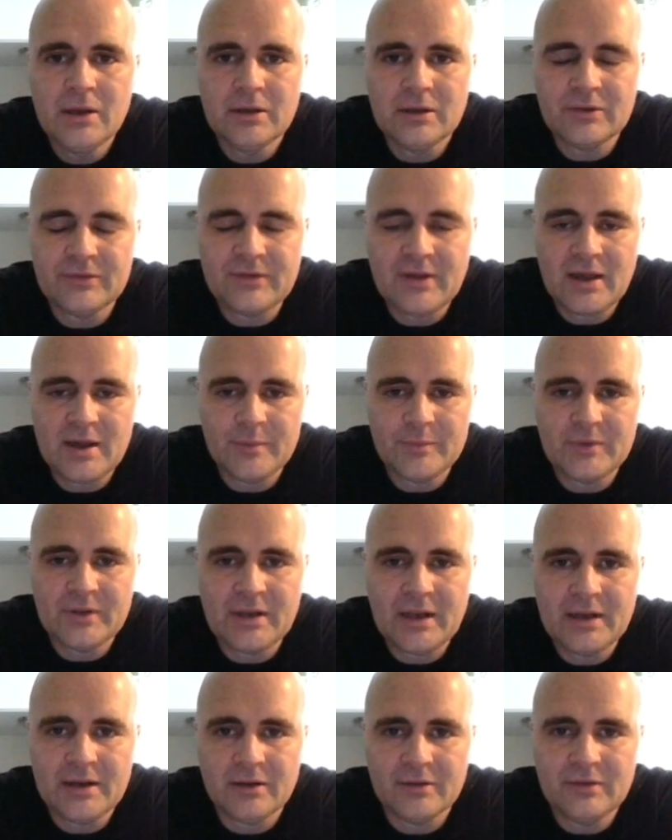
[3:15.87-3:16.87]
To stay up to
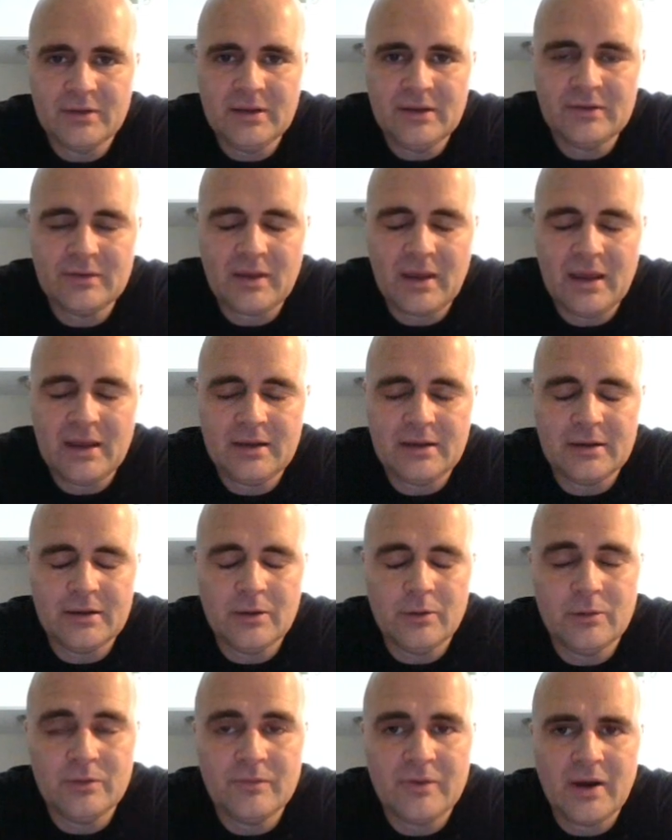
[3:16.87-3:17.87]
date on these and get
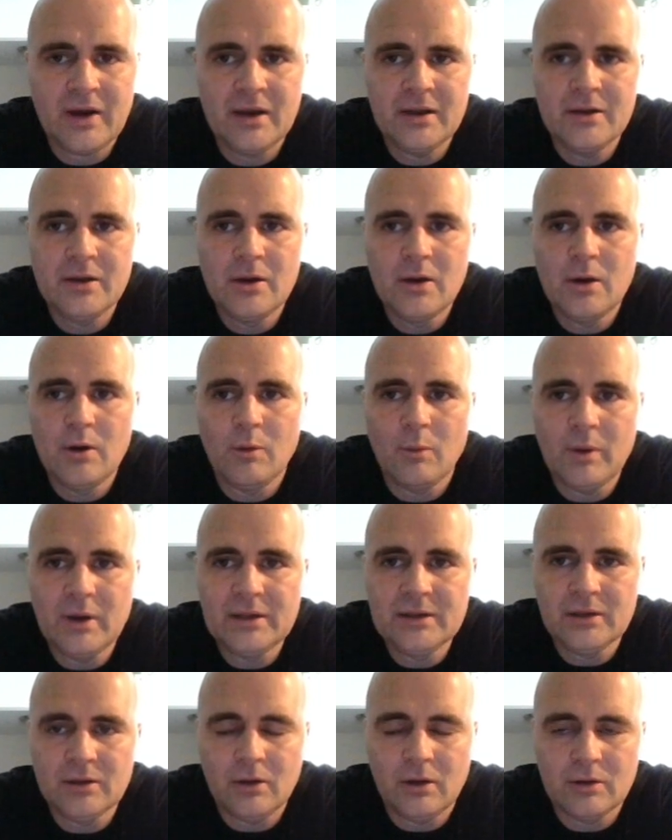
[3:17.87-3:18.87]
notified
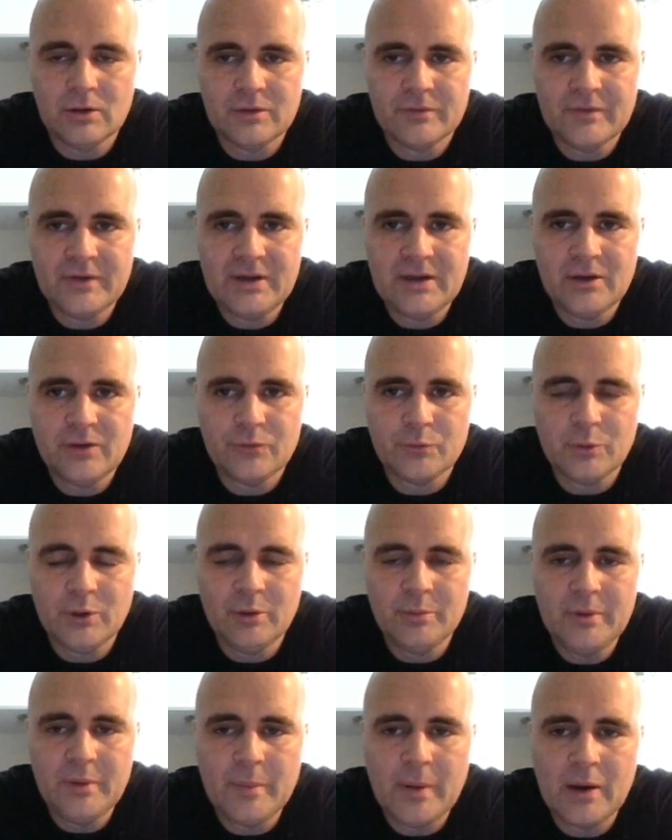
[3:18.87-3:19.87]
when the longer videos
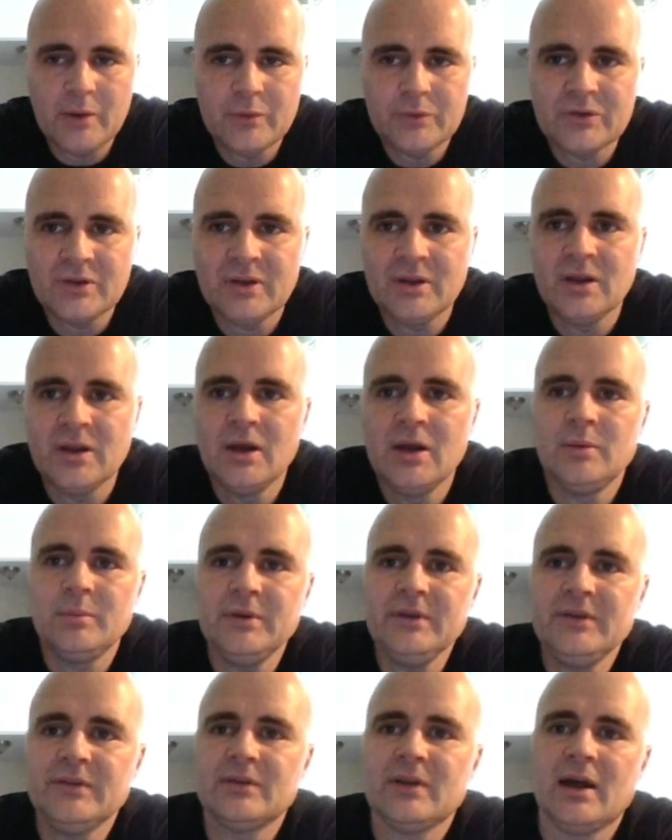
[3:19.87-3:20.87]
will be posted,
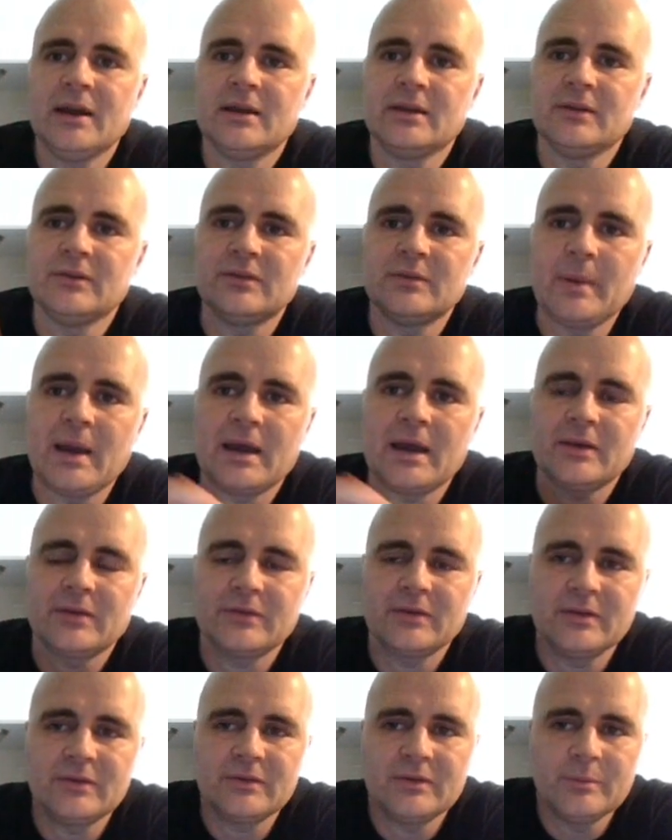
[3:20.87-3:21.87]
please like and
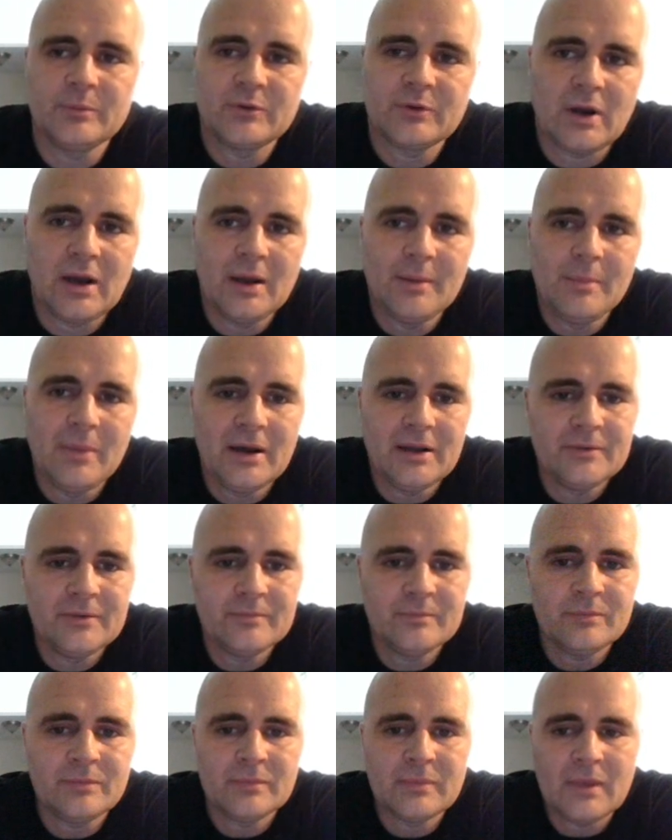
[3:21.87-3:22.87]
smash that subscribe button.